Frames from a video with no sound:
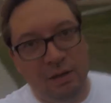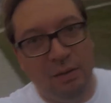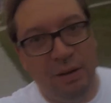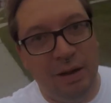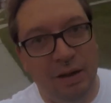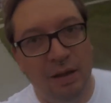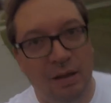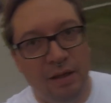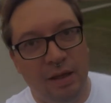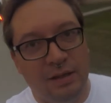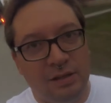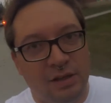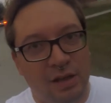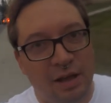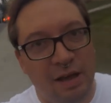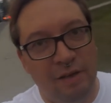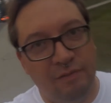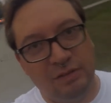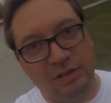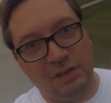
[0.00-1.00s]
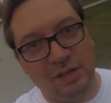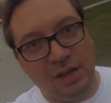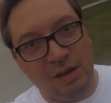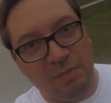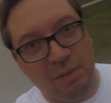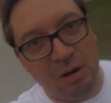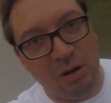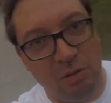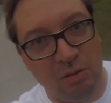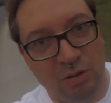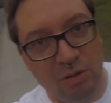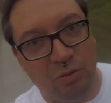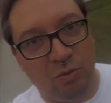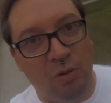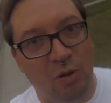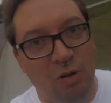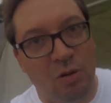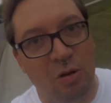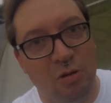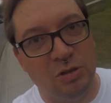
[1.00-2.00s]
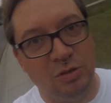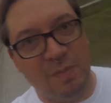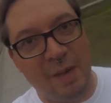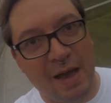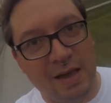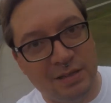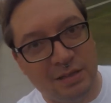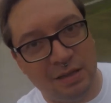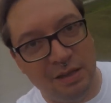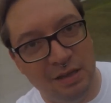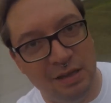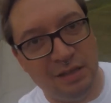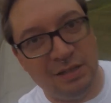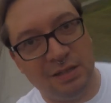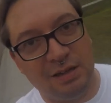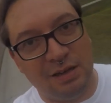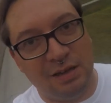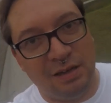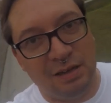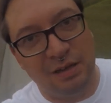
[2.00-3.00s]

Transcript: Well, that's all I have to say about Roko's Basilisk.